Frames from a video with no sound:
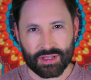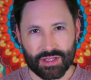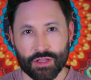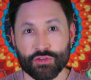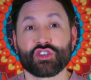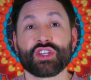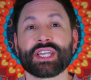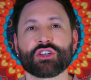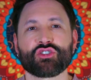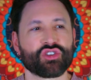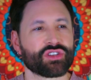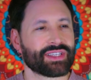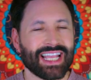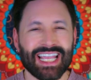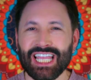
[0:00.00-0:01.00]
If she could
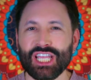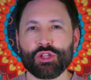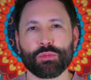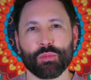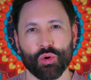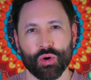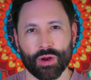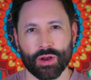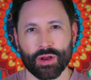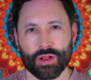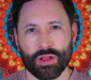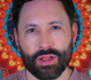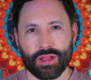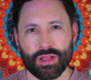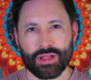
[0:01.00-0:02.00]
just heal more,
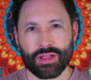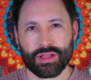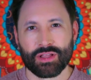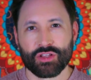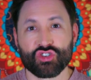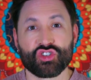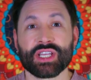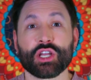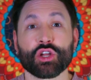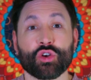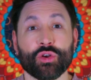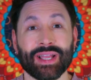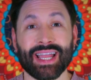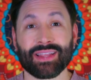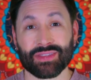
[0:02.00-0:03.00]
she could
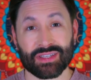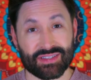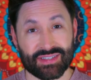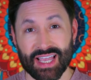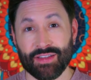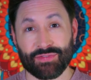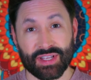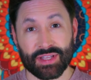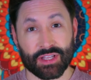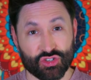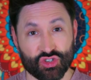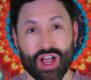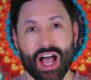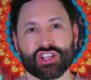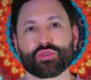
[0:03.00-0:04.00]
create the safety that
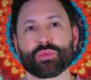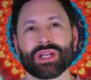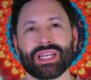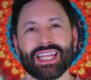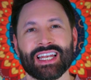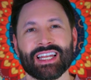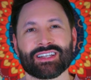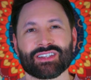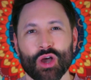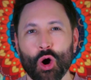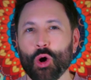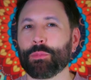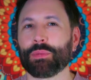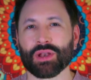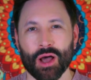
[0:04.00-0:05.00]
Joshua needed to
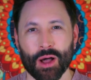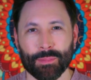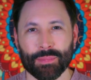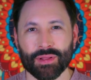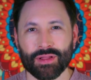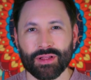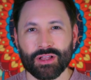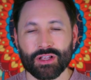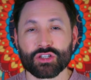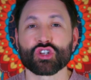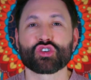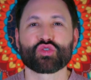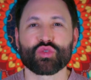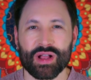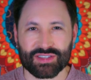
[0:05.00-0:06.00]
open up, to
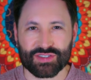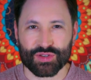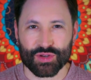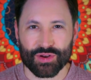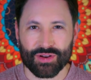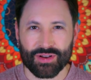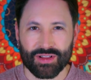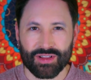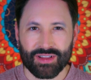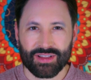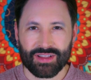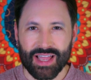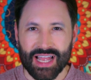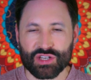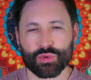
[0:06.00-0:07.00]
trust her,
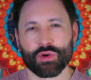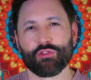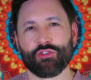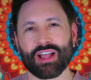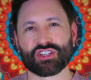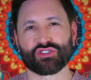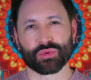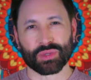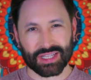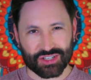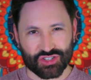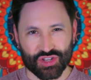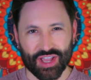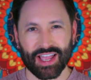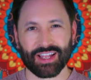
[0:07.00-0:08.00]
and to eventually
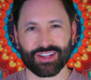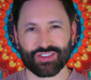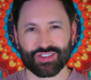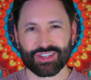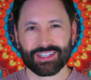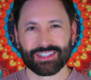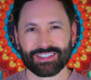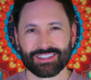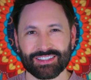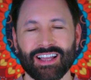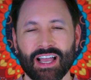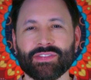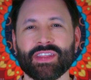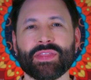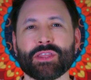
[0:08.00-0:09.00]
change.
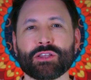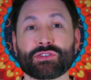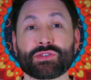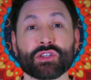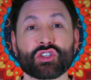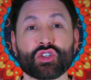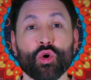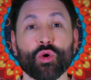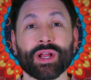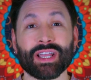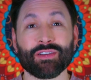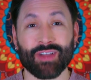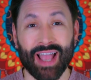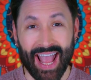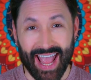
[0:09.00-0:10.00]
And then there's the story
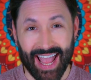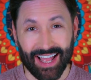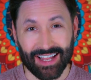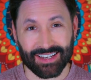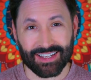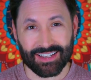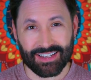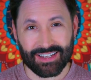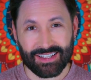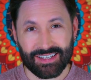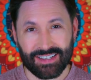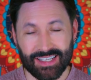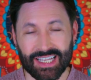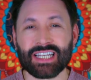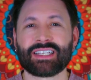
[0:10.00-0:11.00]
of Anne.
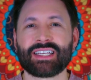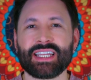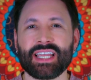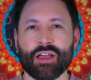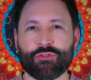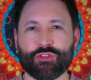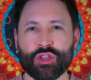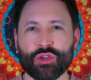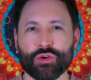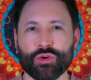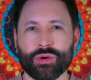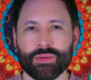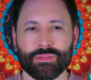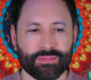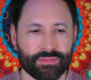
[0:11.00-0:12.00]
In TFU,
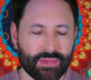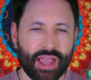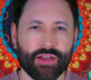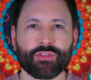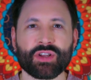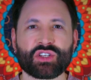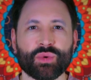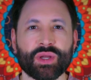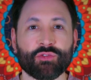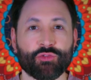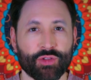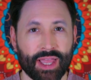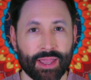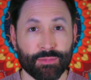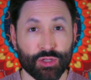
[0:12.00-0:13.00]
every twin
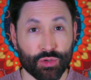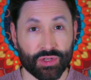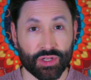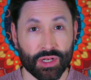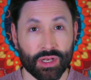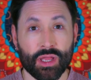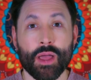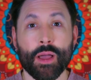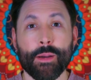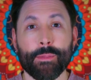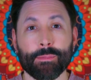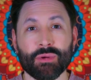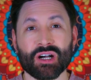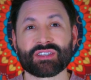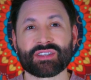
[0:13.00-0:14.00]
flame union
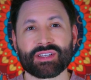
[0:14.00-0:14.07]
must